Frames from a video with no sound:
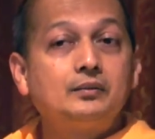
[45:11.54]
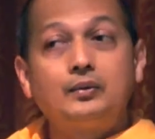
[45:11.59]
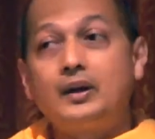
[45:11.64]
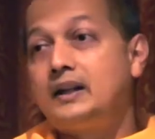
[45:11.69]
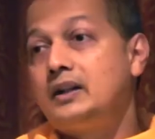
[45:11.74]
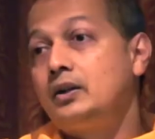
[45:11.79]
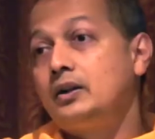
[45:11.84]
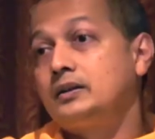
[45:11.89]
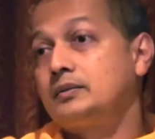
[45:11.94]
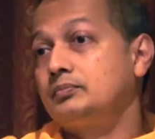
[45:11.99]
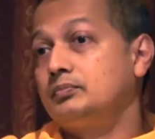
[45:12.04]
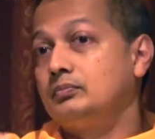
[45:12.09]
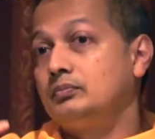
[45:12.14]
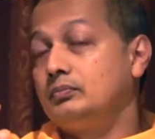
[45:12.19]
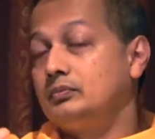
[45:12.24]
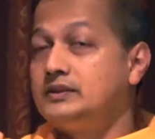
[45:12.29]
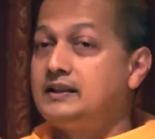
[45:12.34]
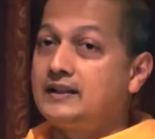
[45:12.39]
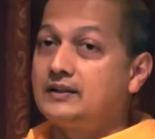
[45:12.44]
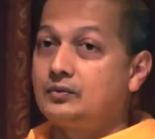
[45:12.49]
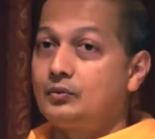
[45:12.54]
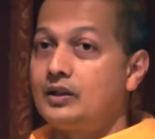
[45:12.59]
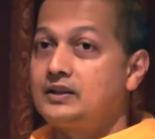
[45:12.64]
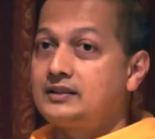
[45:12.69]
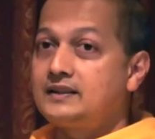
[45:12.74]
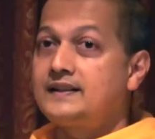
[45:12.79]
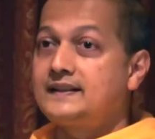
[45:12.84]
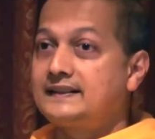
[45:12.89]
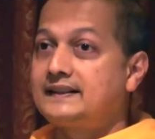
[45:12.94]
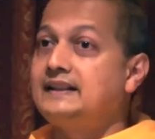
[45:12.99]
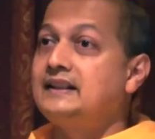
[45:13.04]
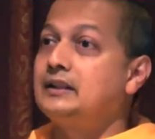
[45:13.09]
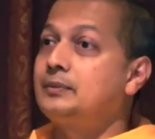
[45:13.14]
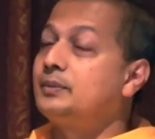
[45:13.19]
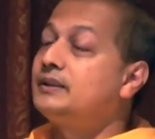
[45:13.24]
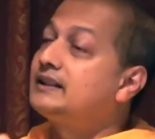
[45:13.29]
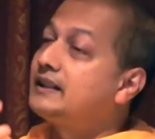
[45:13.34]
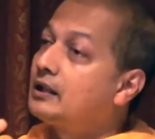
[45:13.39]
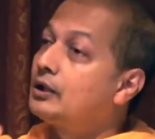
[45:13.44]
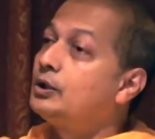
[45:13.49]
Why not? Yes, water is there,
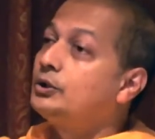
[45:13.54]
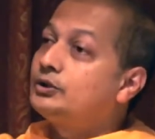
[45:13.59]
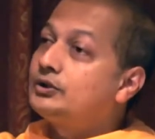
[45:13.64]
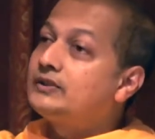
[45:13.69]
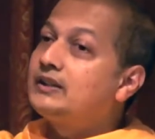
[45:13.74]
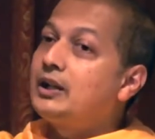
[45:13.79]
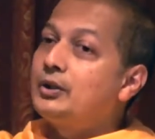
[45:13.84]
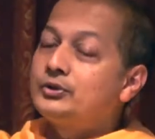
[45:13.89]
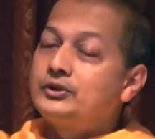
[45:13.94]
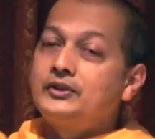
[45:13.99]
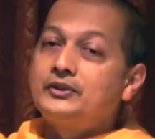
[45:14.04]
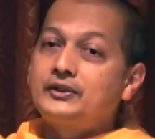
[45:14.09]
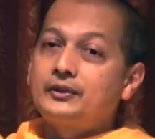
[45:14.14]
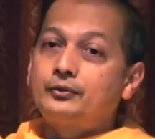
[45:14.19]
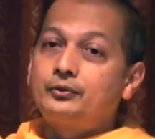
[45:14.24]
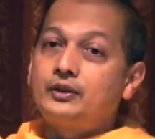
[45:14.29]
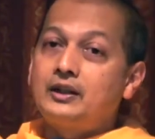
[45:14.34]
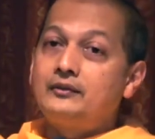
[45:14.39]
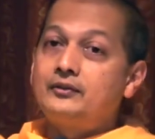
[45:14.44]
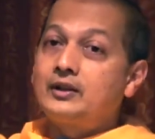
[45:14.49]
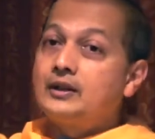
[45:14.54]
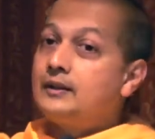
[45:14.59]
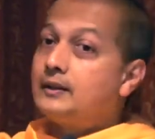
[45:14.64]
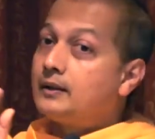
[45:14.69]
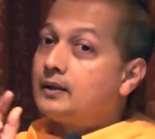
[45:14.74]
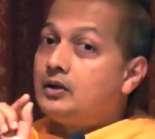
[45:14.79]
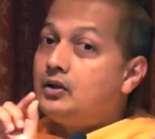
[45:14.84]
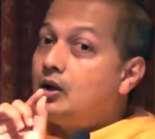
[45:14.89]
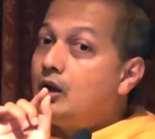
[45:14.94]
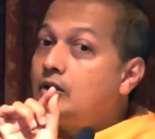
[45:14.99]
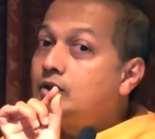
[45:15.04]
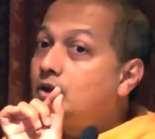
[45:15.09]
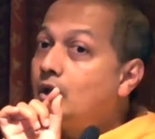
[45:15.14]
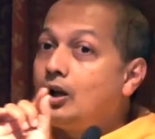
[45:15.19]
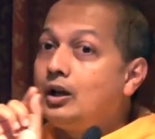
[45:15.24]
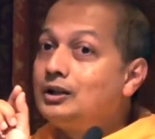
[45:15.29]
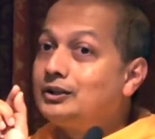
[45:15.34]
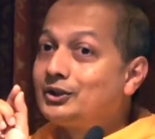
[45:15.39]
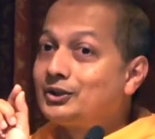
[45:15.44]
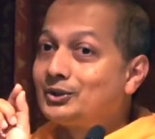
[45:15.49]
but there are also thousands of waves, not
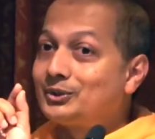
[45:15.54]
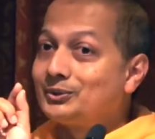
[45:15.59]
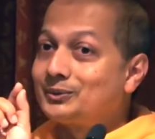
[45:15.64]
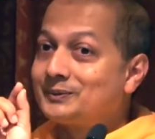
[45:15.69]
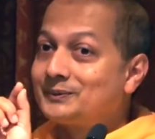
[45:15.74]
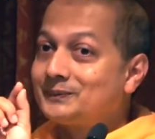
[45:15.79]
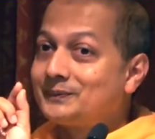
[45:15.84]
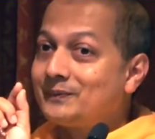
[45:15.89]
also.